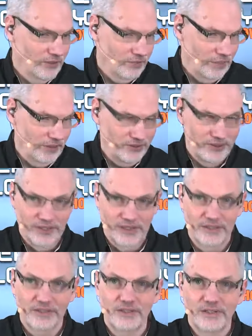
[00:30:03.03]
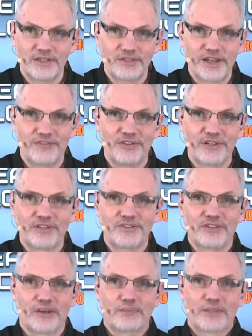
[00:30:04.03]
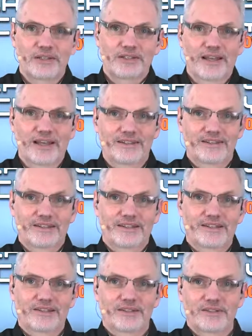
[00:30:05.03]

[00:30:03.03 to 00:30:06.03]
but definitely something that